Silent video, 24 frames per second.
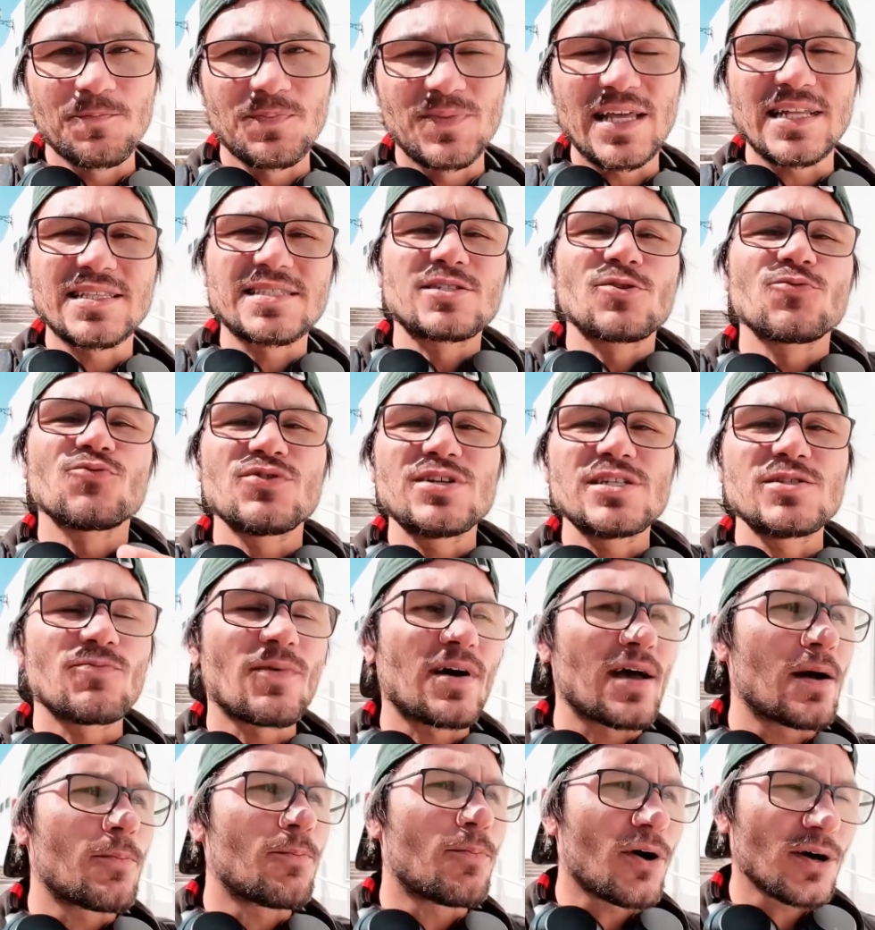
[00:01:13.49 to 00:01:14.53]
That's the reason
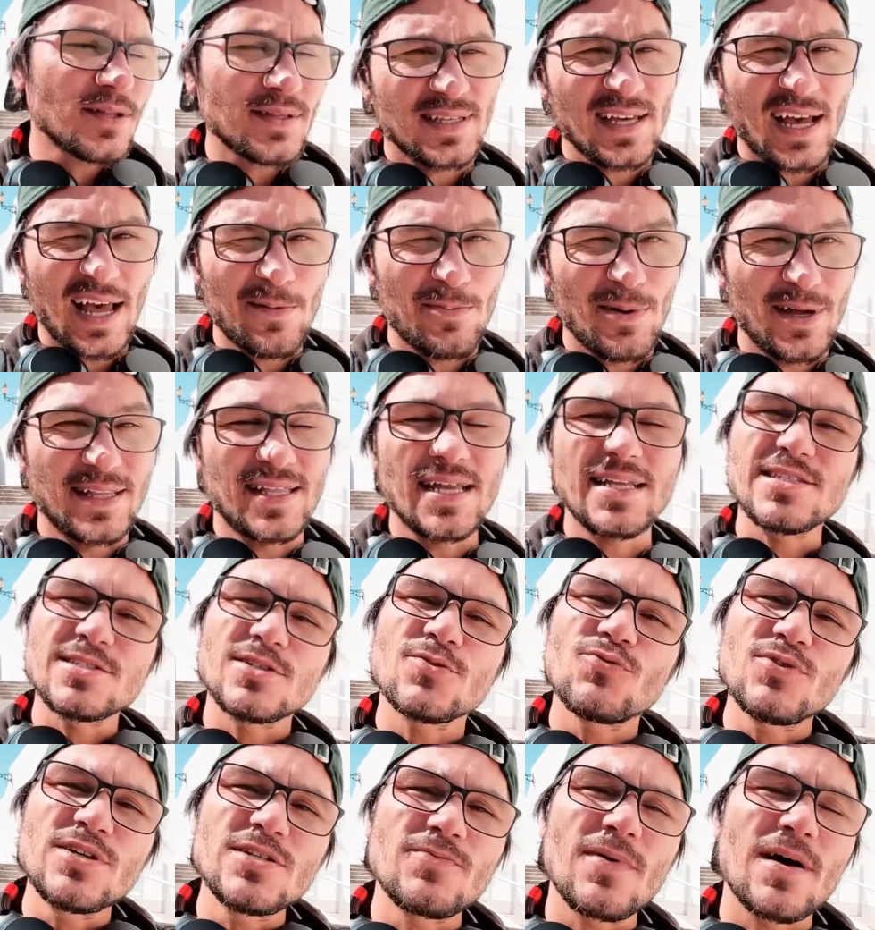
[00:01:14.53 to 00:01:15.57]
why I bought the iPad. That's
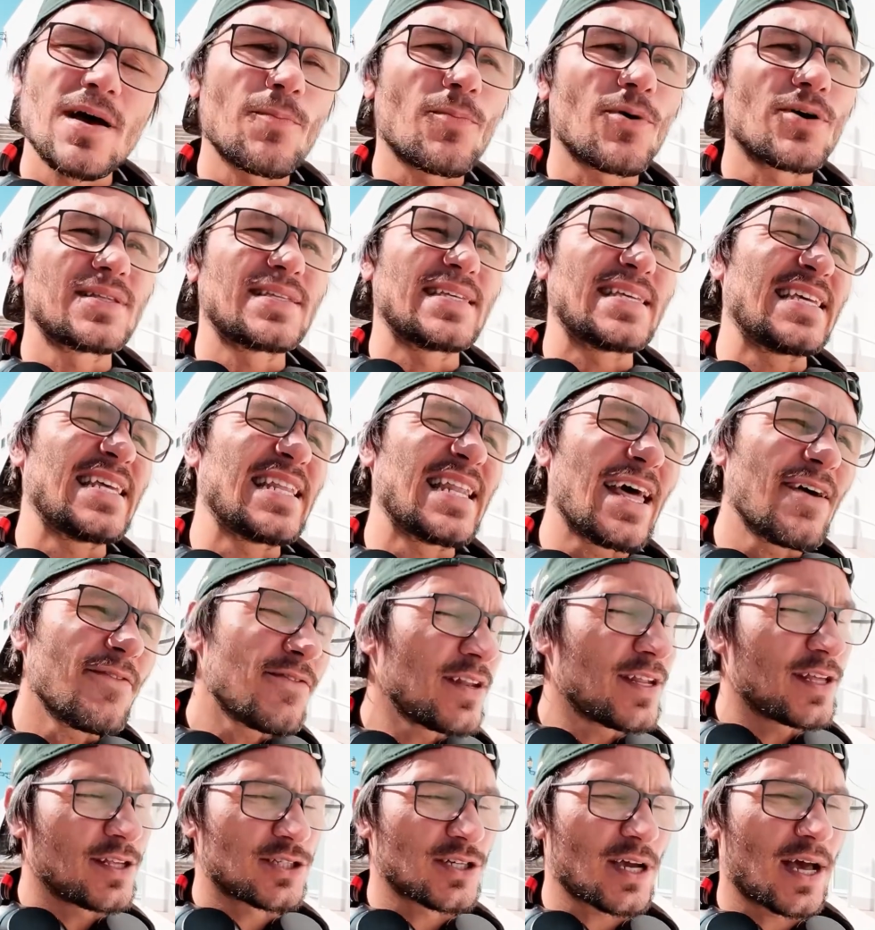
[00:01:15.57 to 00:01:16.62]
the reason why I bought the
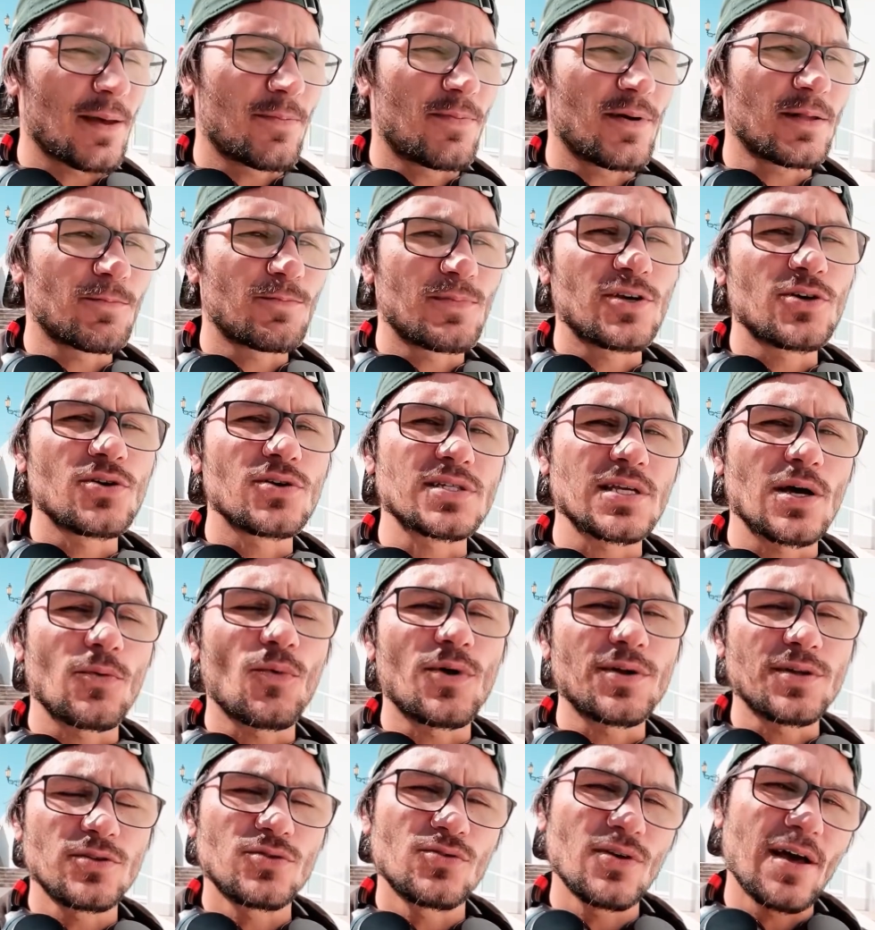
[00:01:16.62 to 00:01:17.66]
11-inch iPad, because I
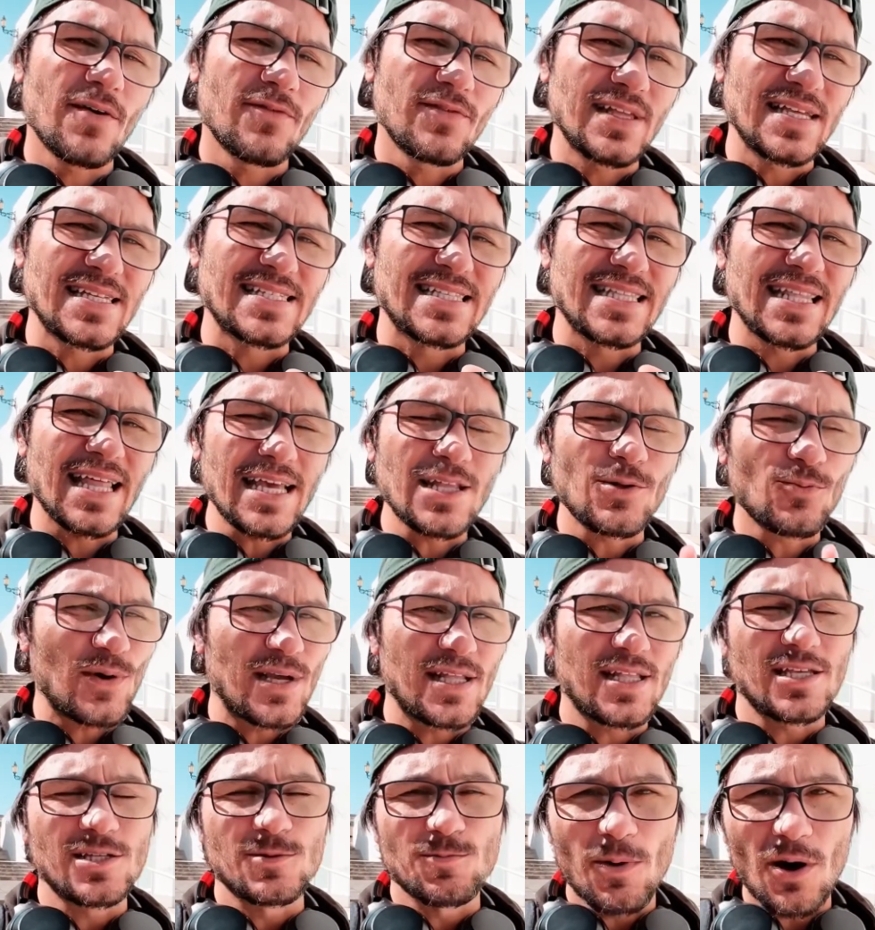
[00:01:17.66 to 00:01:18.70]
wanted to have it as
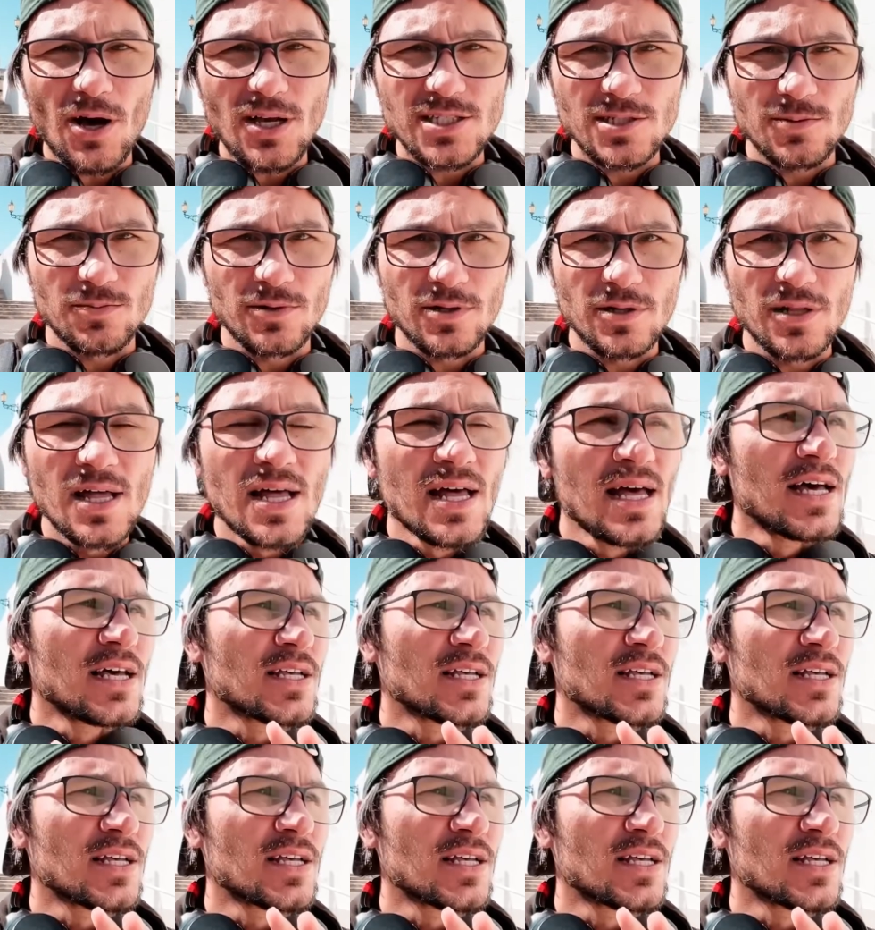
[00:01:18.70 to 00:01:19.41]
lightweight as possible,